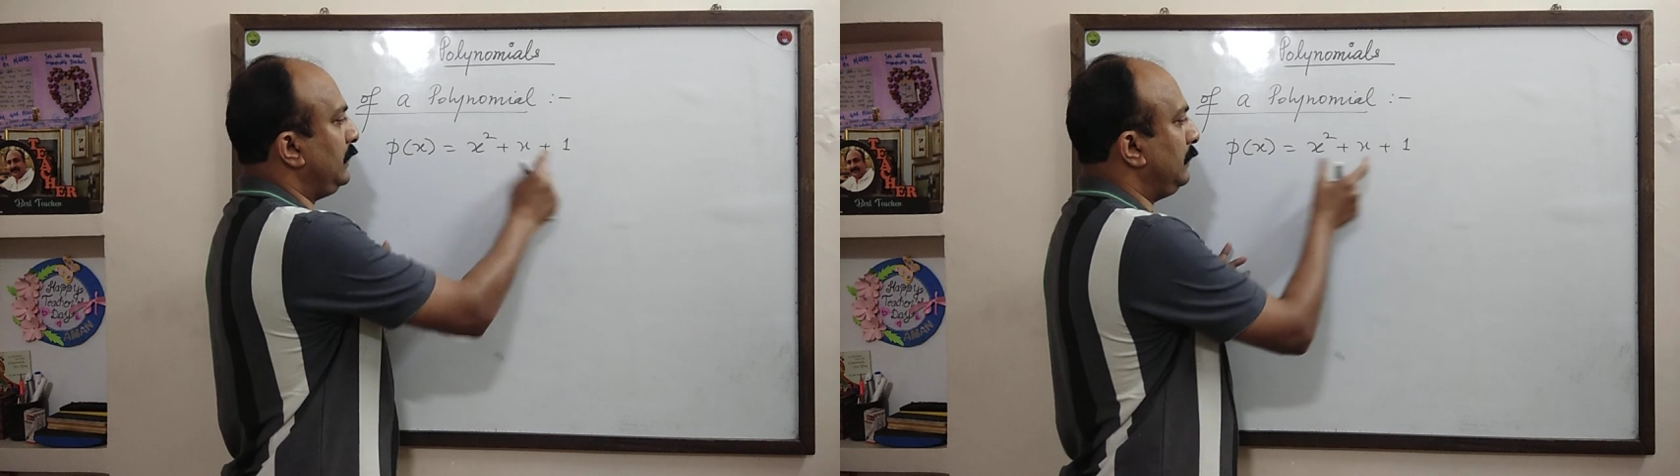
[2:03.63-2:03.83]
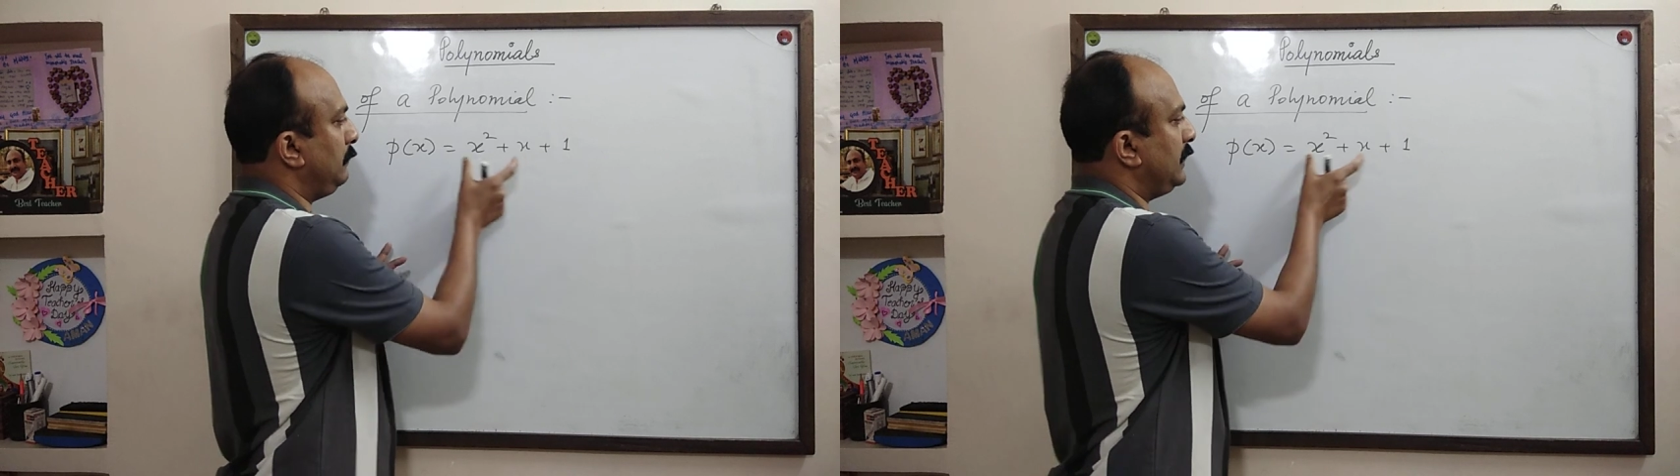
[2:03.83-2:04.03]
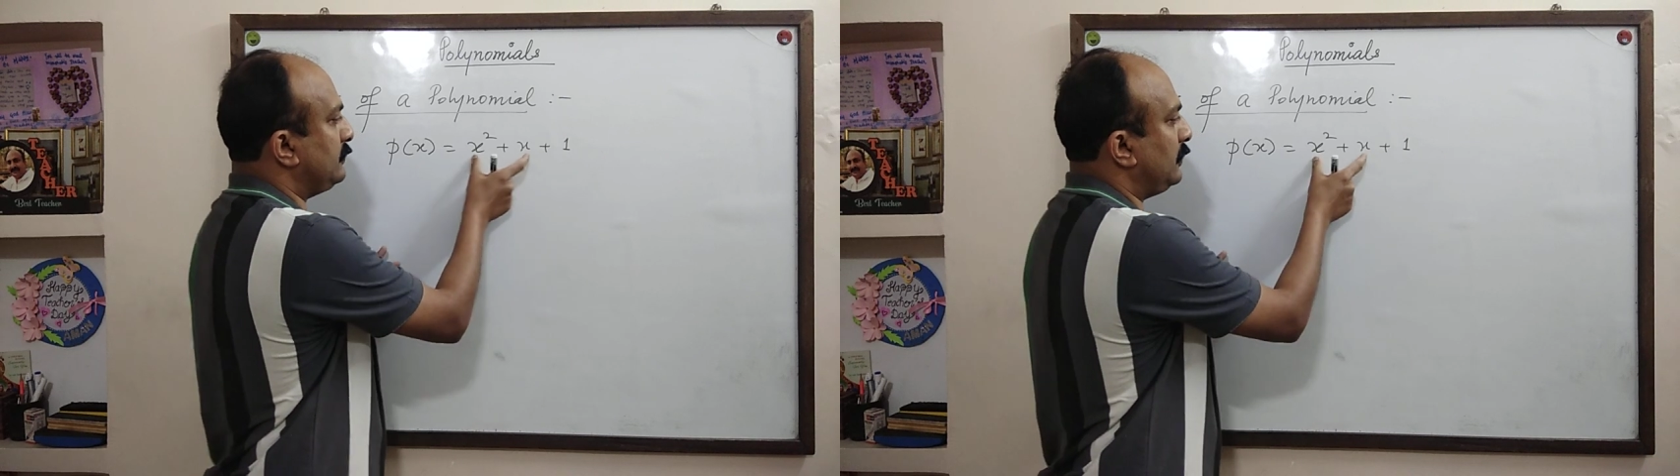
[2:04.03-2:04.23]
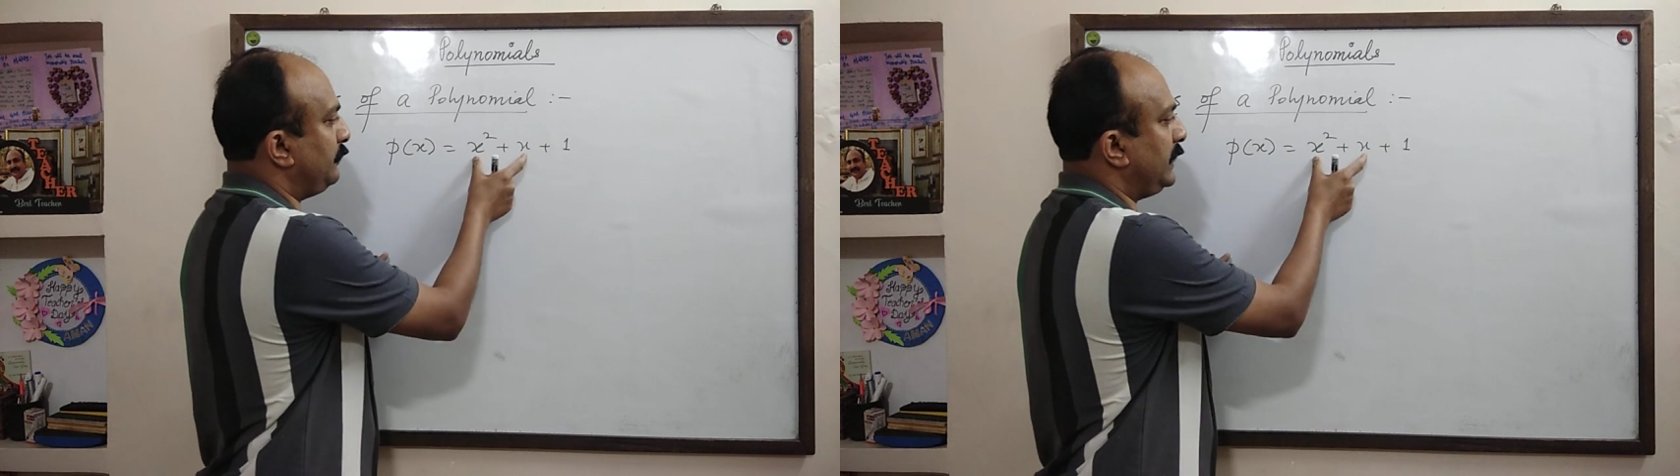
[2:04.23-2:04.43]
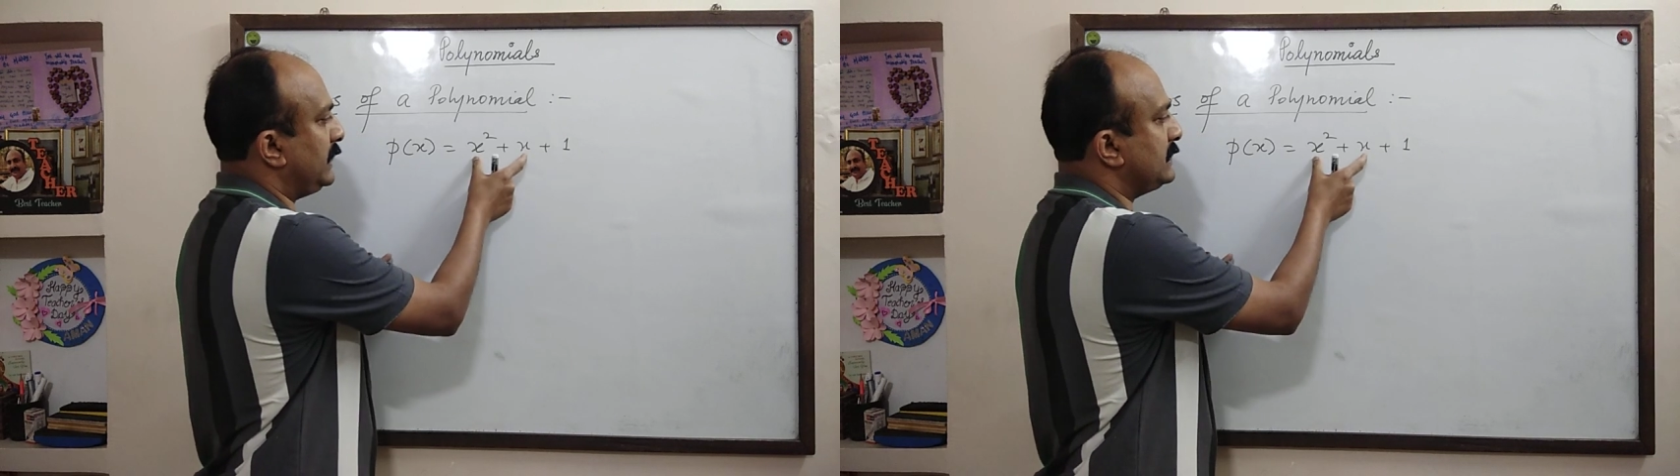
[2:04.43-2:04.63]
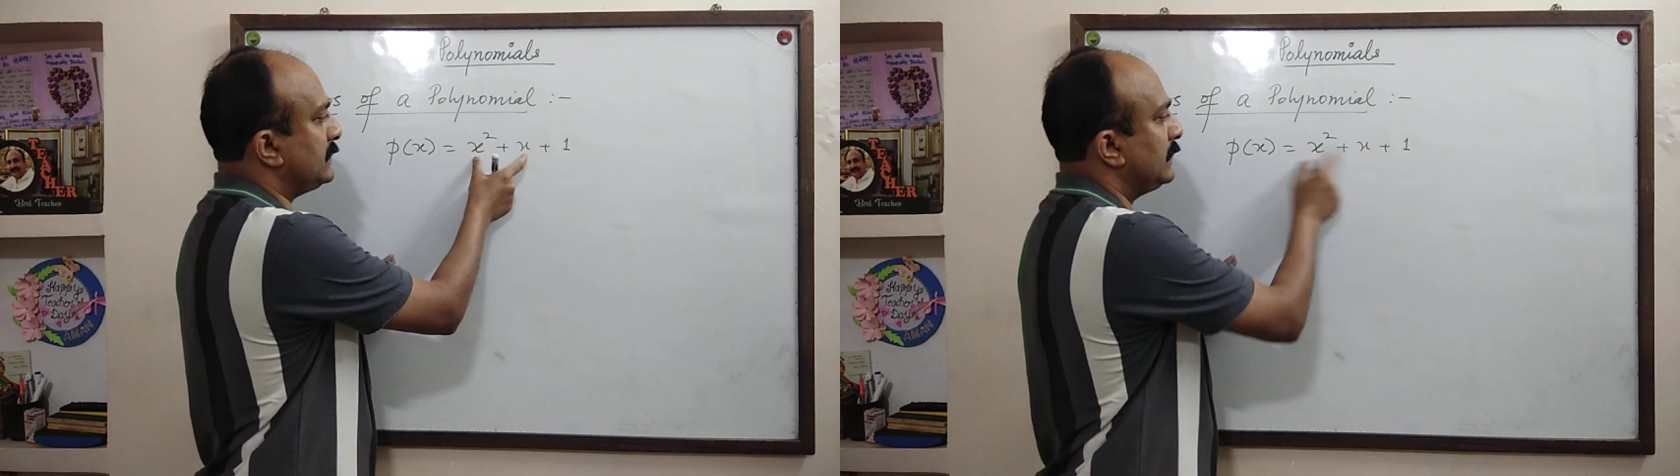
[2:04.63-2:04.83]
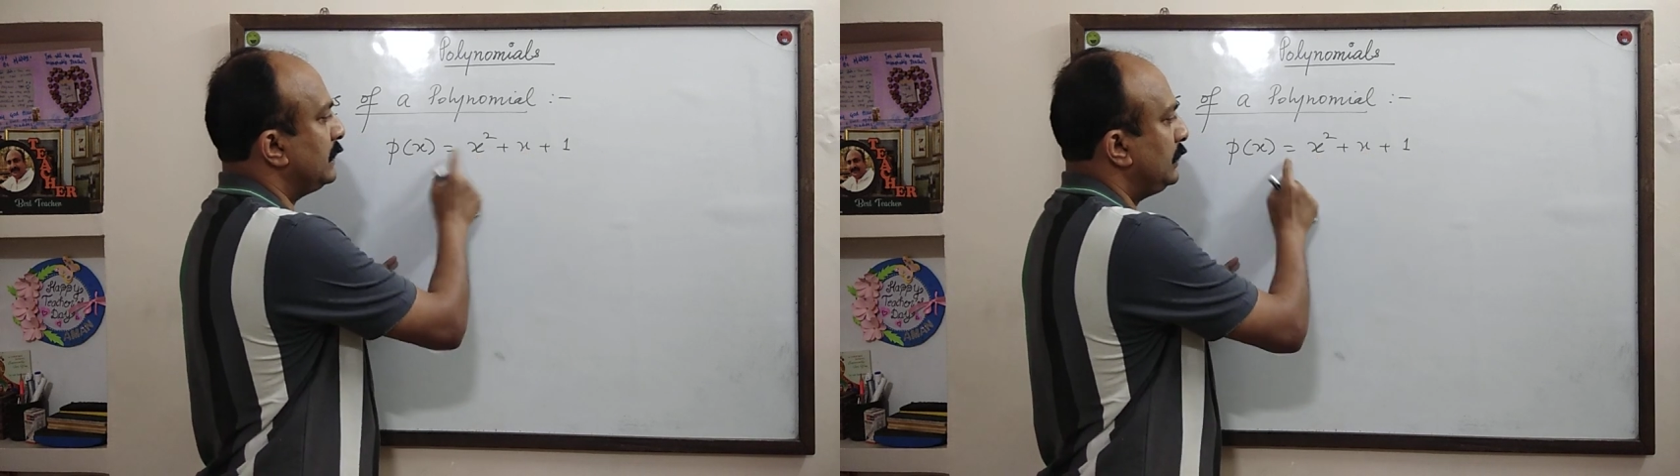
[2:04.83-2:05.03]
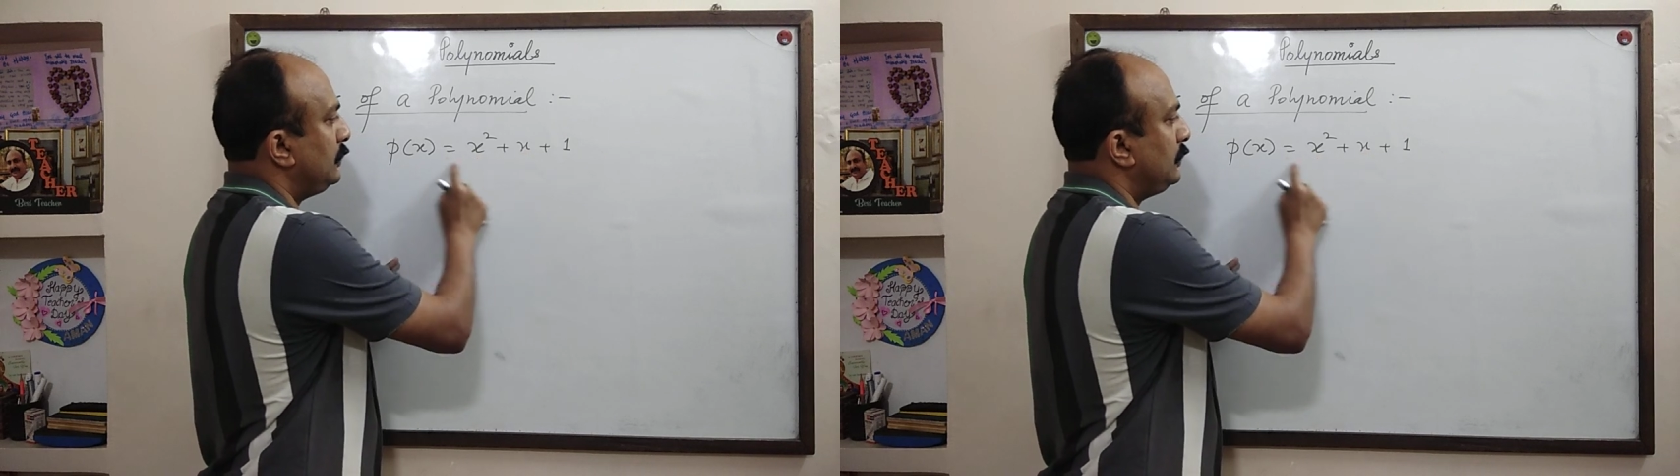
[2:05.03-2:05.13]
in place of x,